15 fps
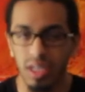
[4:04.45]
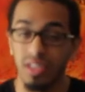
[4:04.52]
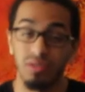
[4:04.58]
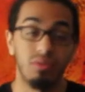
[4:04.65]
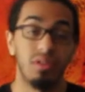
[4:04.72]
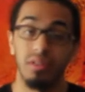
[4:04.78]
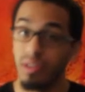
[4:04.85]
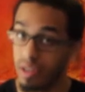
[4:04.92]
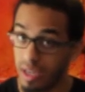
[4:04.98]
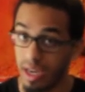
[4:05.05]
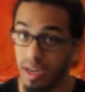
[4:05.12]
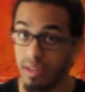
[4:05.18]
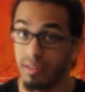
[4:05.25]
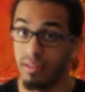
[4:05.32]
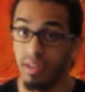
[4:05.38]
That's a return
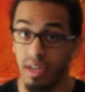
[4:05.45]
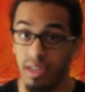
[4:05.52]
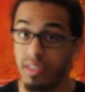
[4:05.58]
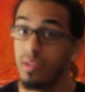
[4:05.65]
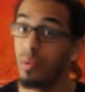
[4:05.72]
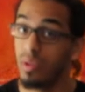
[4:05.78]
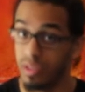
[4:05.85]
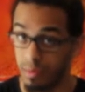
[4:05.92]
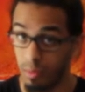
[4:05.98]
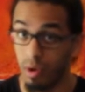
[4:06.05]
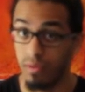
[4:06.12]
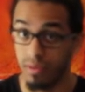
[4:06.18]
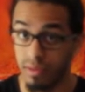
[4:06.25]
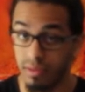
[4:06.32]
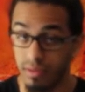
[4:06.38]
character, guys. He was in
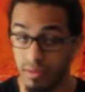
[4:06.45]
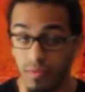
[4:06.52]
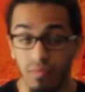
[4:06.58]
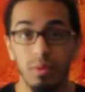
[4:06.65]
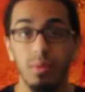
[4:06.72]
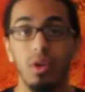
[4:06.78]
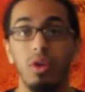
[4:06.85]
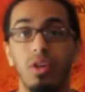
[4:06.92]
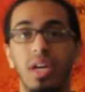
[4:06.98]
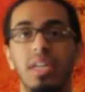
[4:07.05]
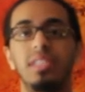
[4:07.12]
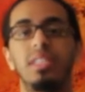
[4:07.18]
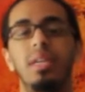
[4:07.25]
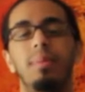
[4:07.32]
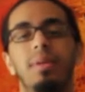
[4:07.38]
Marvel 2. Let me know what you
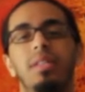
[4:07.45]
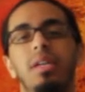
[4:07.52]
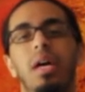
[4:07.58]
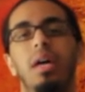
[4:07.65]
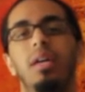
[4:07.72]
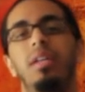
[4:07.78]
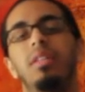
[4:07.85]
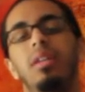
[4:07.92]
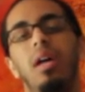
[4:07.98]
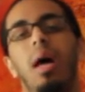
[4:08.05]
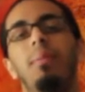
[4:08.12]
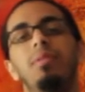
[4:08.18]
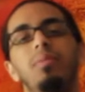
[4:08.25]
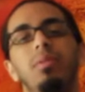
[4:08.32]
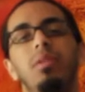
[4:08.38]
guys think about the in the
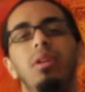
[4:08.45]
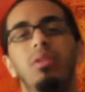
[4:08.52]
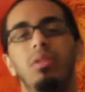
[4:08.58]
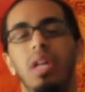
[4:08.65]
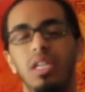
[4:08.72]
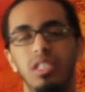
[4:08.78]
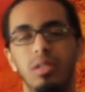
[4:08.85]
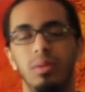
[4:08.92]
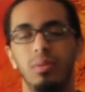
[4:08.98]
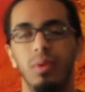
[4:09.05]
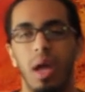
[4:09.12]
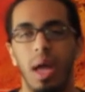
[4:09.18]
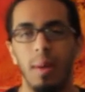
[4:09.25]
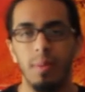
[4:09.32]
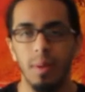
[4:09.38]
comments below. Like, share,
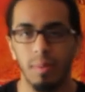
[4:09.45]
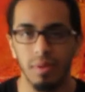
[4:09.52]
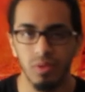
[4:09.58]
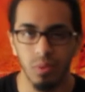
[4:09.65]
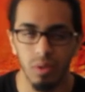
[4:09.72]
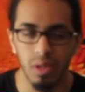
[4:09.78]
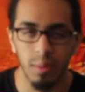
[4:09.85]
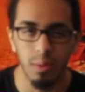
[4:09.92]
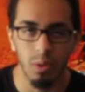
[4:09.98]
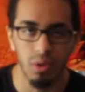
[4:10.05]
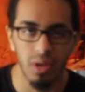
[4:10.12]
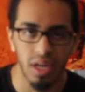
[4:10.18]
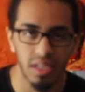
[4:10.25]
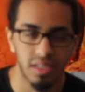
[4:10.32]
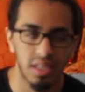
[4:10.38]
subscribe. Hit me up on Twitter. Let me know what
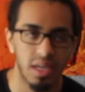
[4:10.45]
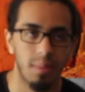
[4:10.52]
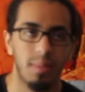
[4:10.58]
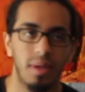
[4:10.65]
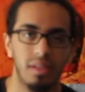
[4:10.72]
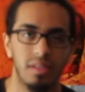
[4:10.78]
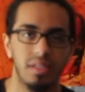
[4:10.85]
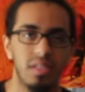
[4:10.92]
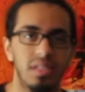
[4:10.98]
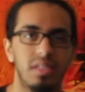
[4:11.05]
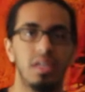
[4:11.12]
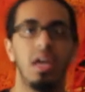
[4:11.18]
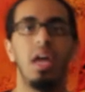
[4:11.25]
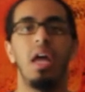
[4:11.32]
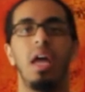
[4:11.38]
you guys think about
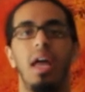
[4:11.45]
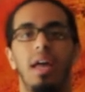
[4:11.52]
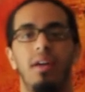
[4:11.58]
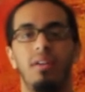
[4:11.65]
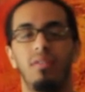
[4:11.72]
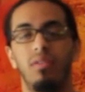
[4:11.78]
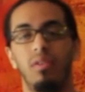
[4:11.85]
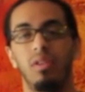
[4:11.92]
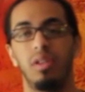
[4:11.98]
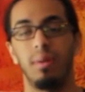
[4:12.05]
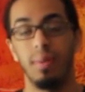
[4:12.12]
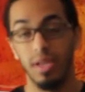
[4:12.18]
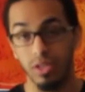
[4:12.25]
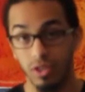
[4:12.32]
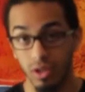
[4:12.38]
this. And
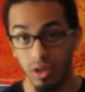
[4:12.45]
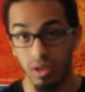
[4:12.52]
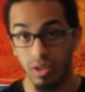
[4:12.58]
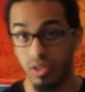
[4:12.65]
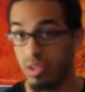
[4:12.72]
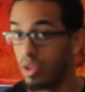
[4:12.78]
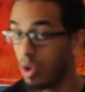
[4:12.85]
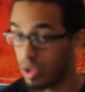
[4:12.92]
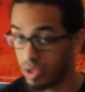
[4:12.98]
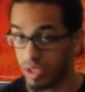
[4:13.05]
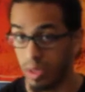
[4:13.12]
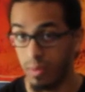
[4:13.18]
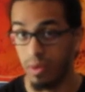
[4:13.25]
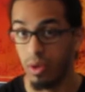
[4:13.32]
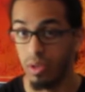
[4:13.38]
make sure to also
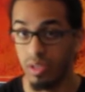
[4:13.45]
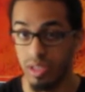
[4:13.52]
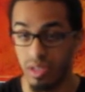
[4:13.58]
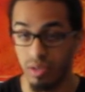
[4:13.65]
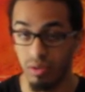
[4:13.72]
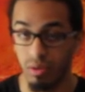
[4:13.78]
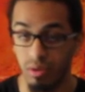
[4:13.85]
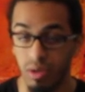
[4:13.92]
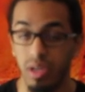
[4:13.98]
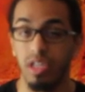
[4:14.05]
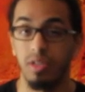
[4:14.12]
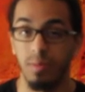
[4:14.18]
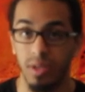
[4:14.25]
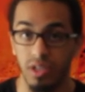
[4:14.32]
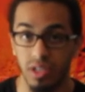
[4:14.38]
let me know in the Discord,
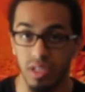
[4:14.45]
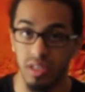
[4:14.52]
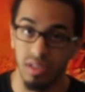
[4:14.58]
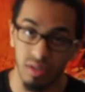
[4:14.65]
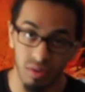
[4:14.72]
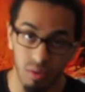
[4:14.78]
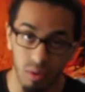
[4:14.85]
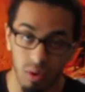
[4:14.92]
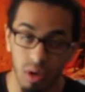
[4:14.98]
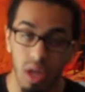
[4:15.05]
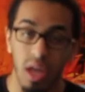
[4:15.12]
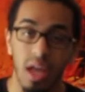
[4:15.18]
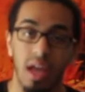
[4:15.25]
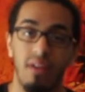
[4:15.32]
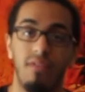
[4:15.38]
especially in the Discord.
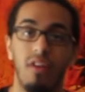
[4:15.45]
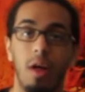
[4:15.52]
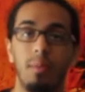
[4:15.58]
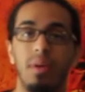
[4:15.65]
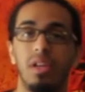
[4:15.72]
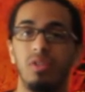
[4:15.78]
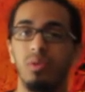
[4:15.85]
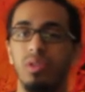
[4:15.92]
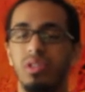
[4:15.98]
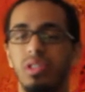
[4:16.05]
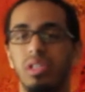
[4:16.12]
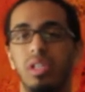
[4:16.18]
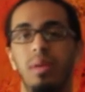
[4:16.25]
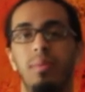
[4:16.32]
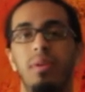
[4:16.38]
And follow me on Twitch
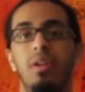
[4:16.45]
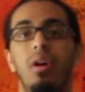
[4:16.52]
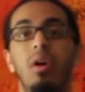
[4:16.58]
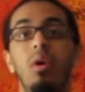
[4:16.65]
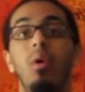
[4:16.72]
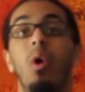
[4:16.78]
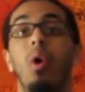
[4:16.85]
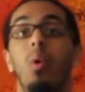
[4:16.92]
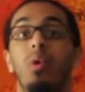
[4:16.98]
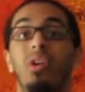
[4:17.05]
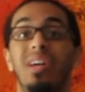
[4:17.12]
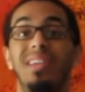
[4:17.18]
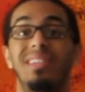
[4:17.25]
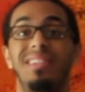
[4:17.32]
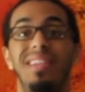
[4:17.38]
to let me know what
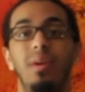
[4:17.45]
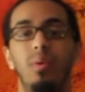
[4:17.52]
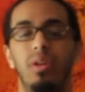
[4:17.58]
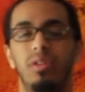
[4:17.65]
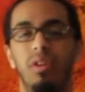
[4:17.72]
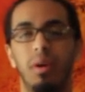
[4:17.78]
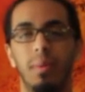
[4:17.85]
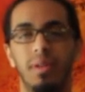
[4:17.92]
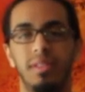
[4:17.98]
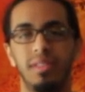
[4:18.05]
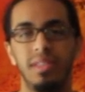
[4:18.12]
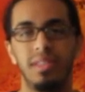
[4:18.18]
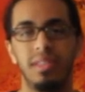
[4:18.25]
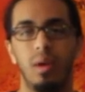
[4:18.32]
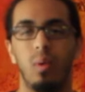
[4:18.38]
you guys think. We can talk about
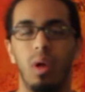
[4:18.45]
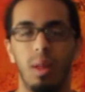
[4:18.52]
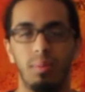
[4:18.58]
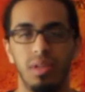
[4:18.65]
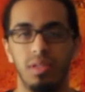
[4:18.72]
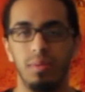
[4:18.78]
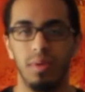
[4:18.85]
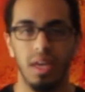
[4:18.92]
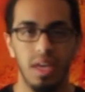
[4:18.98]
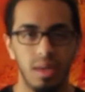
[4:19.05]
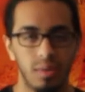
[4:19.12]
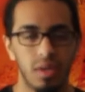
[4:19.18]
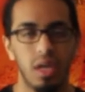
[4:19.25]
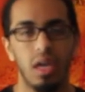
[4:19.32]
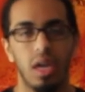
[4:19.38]
this and while I play some
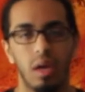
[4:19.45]
games.